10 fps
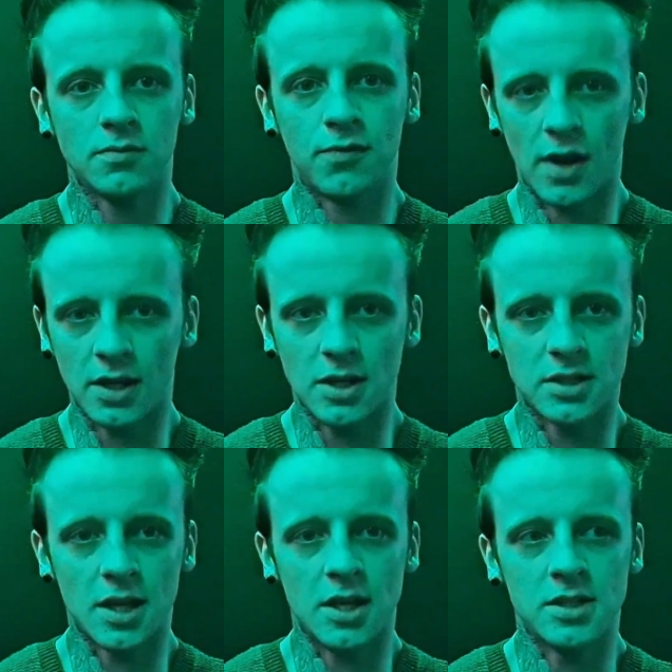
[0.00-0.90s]

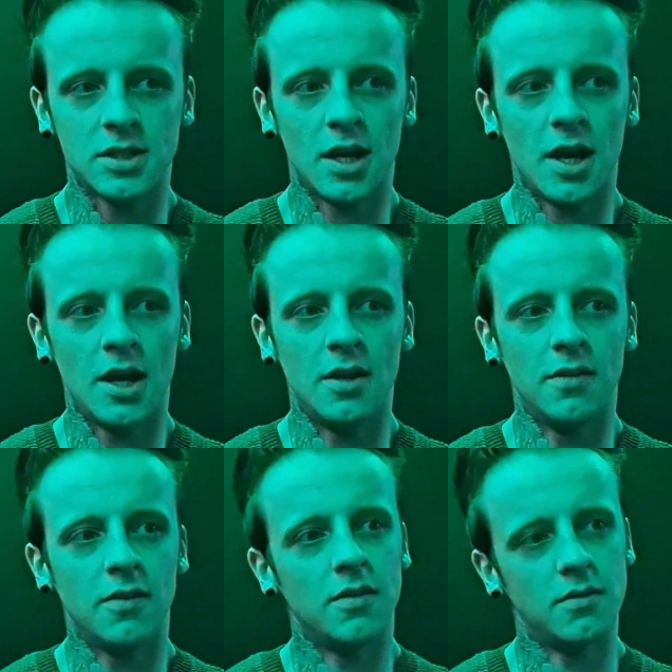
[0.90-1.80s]
frankincense,
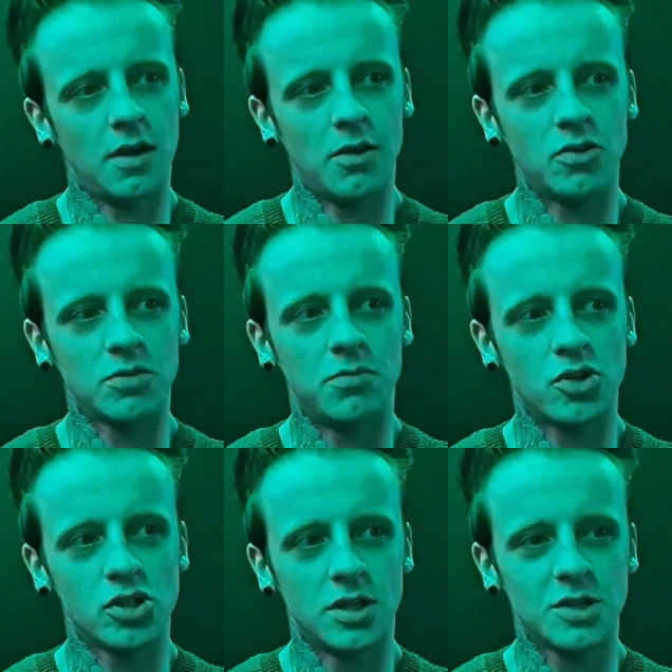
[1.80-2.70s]
and I also
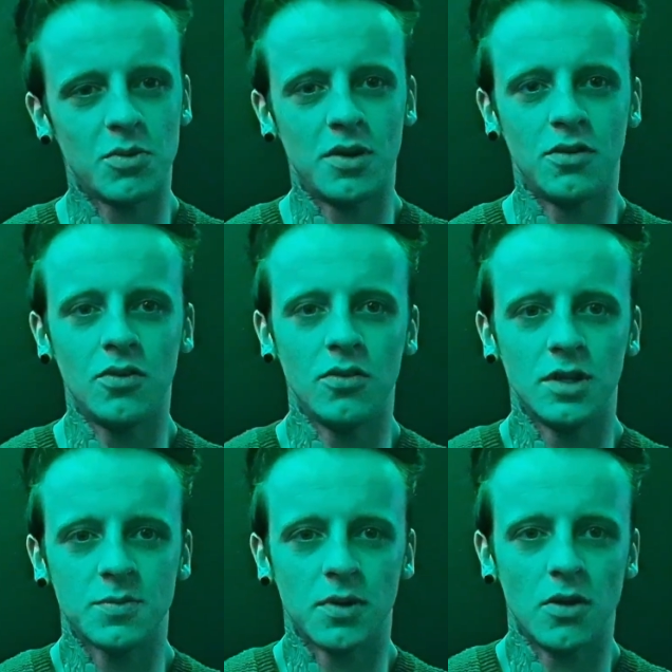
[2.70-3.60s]
butcher this one too,
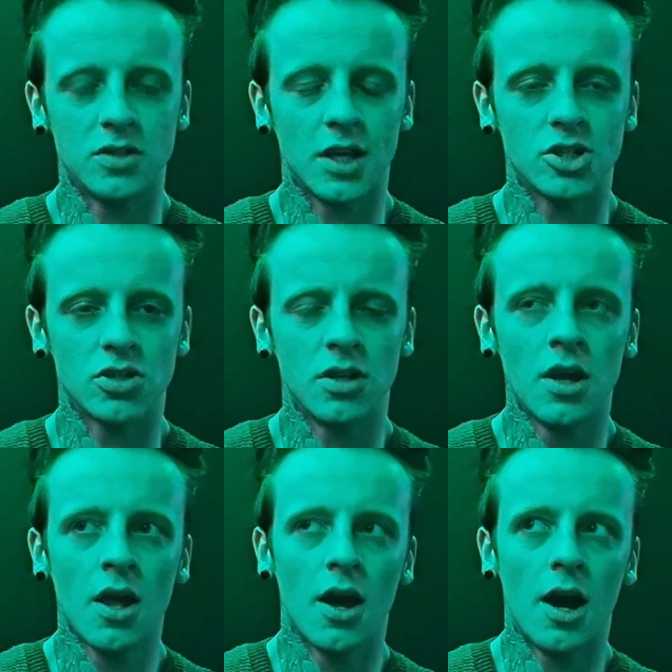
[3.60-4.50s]
this pronunciation,
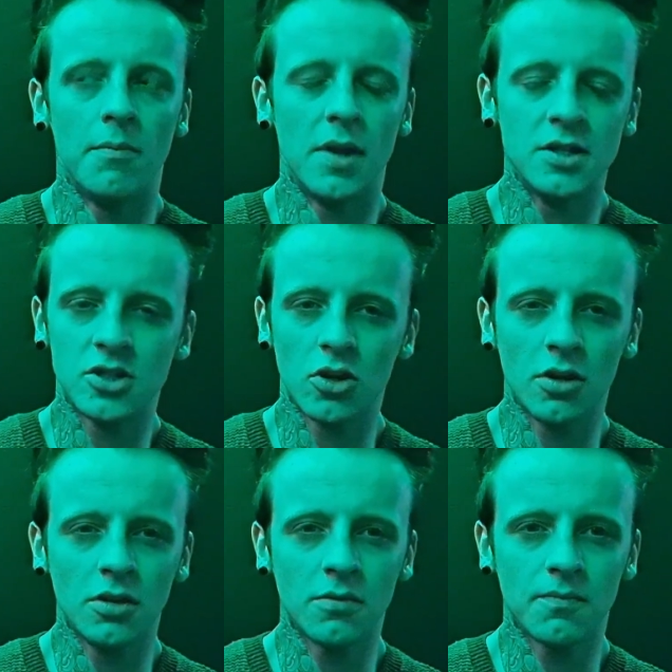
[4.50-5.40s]

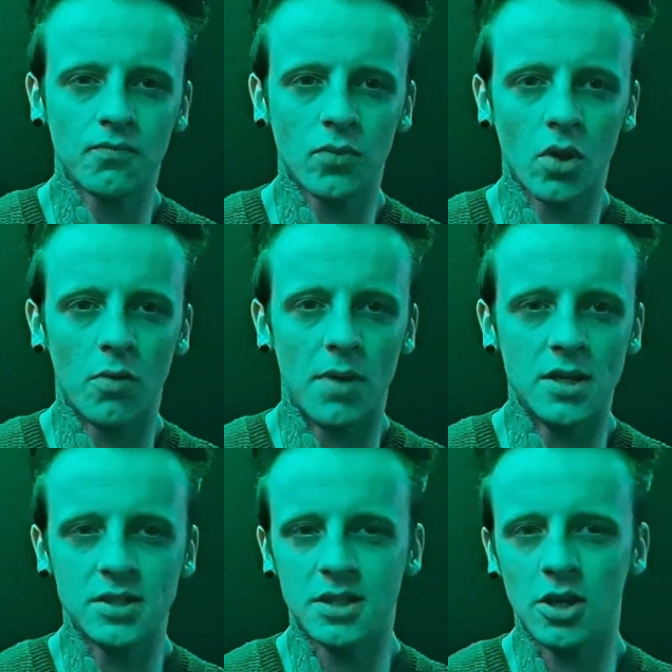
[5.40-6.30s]
benzoin or
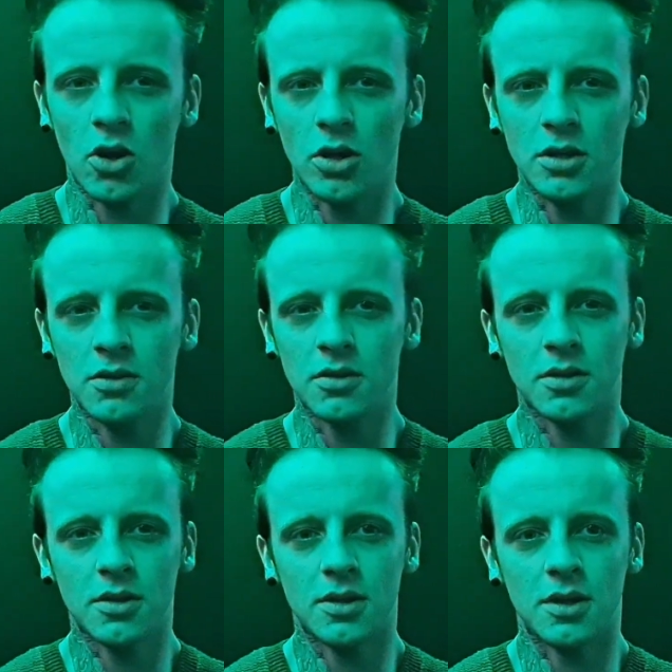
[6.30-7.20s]
benzoin.
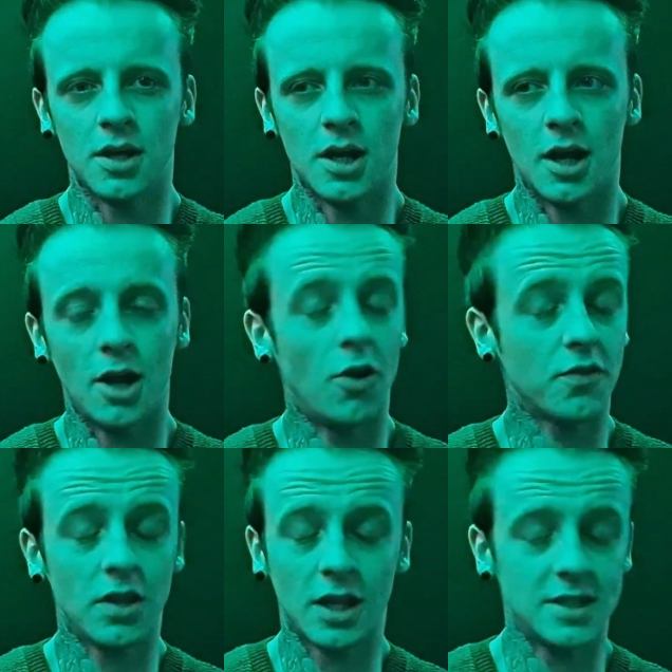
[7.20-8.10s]

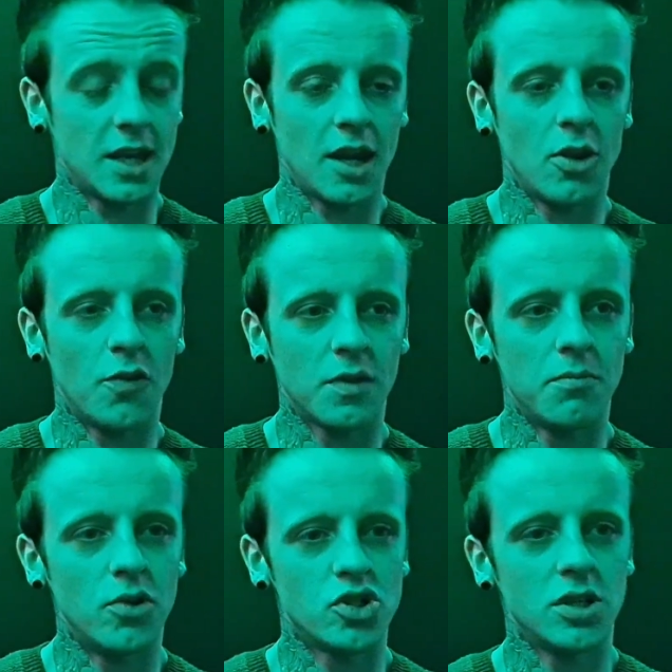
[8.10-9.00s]
Like I said, I often
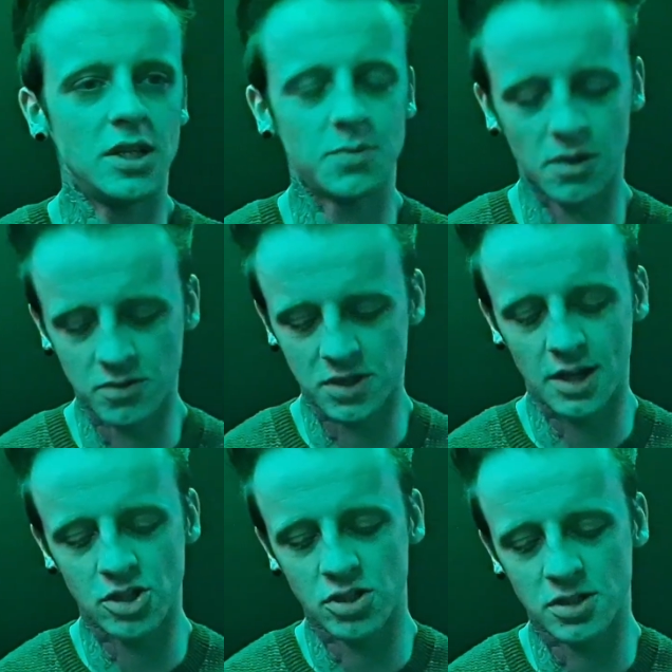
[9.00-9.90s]
butcher these
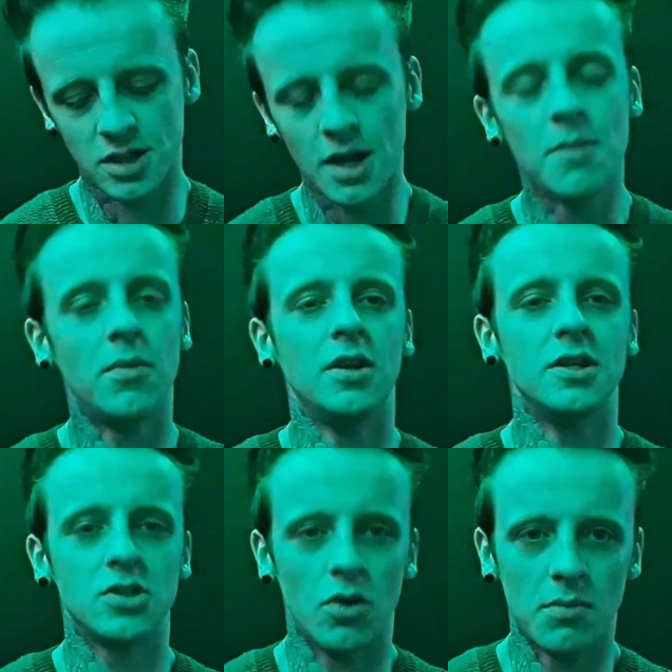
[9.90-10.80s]
pronunciations, but it
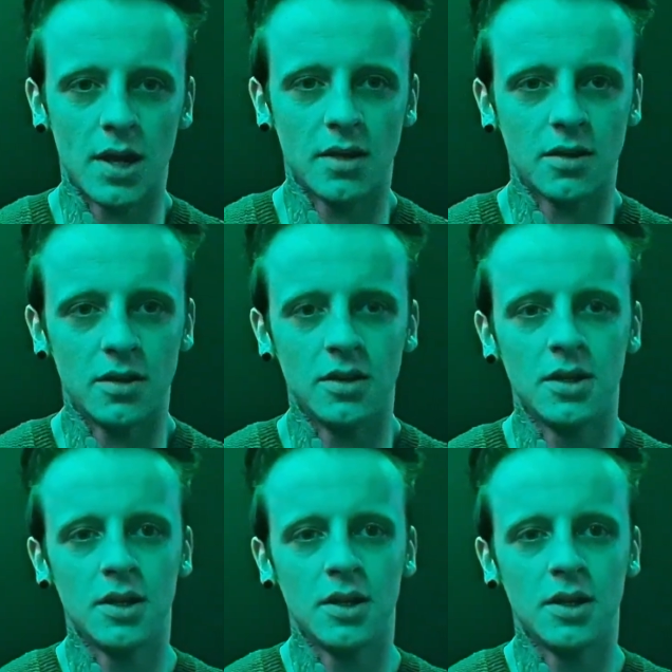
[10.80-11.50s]
does not matter.